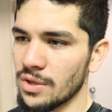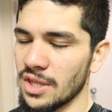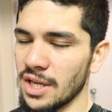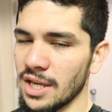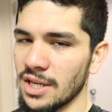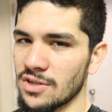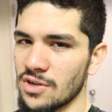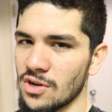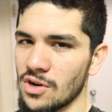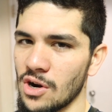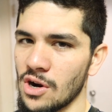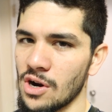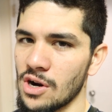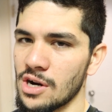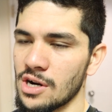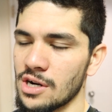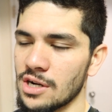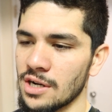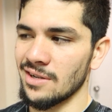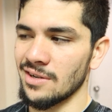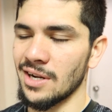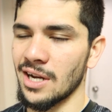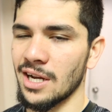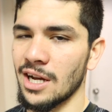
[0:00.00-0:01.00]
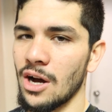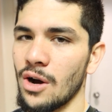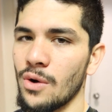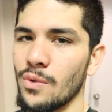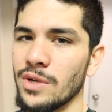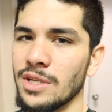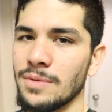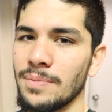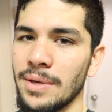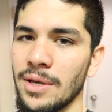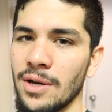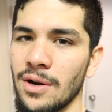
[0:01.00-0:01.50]
When things are hard, they're not gonna
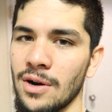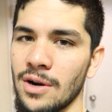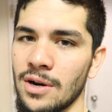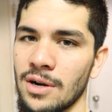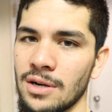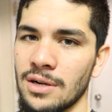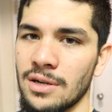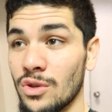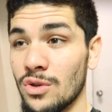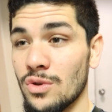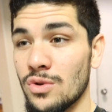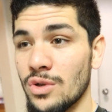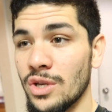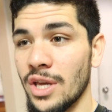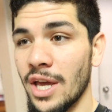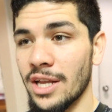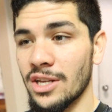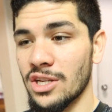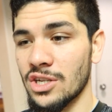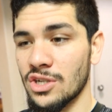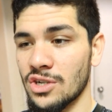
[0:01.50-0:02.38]
always be hard. You get